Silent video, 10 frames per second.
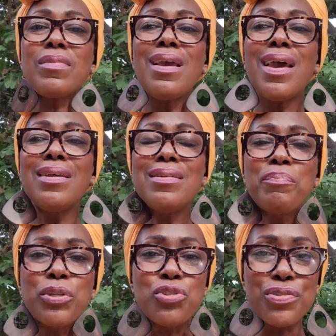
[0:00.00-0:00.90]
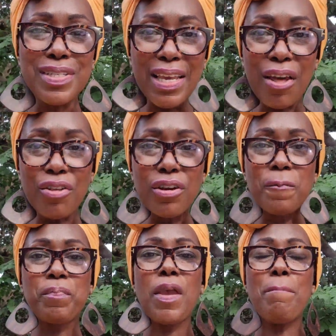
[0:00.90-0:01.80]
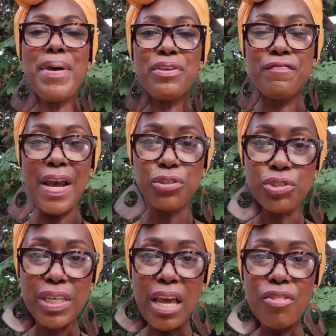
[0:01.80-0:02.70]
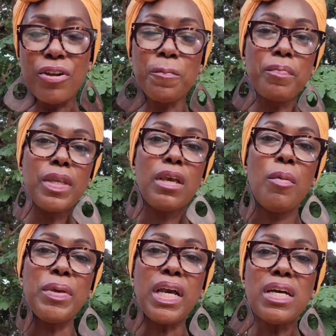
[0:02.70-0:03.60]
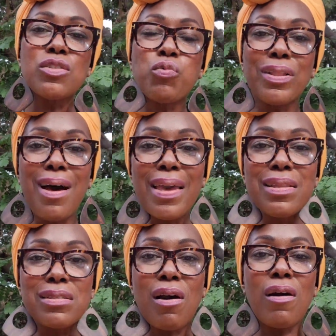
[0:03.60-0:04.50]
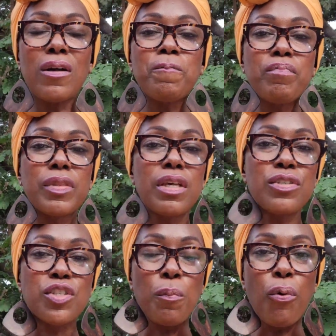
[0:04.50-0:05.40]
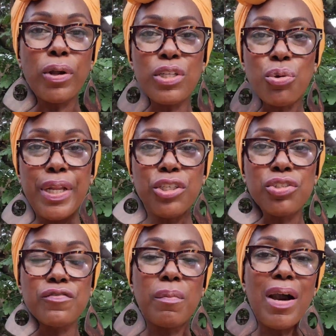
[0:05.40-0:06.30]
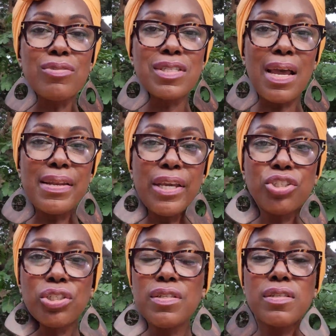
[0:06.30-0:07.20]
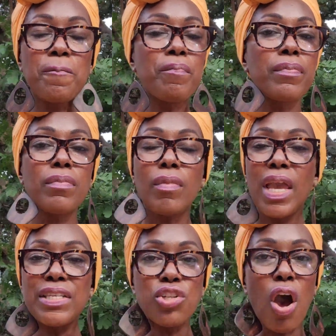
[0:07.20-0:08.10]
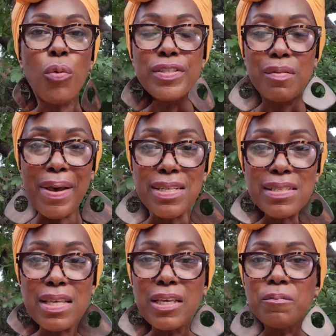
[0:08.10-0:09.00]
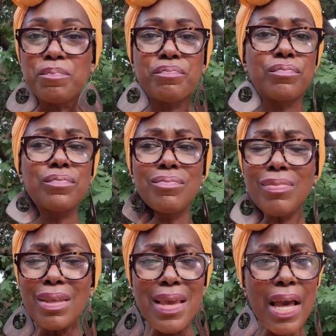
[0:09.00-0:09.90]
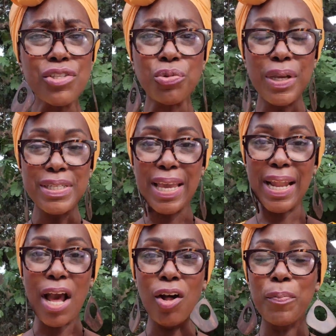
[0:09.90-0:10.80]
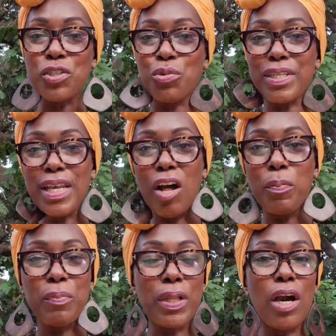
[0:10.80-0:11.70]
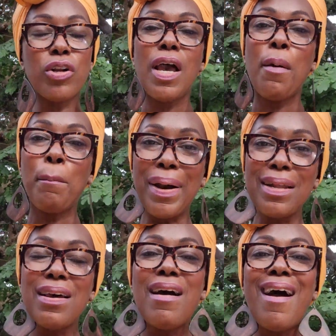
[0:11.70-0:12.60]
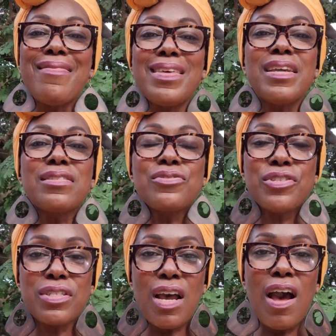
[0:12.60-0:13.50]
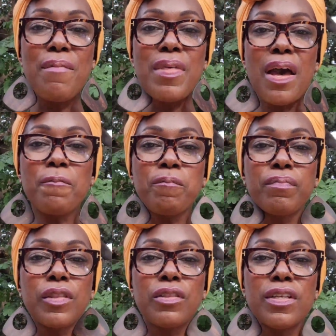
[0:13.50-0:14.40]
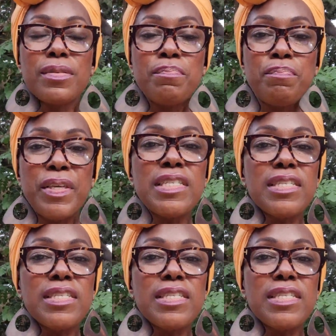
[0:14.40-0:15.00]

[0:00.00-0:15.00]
and produce together, manufacture together, because reliance on support and donations from outside nations isn't always the best thing. Yeah, it's great to get help, it's great to help people out, but I think there's a time that being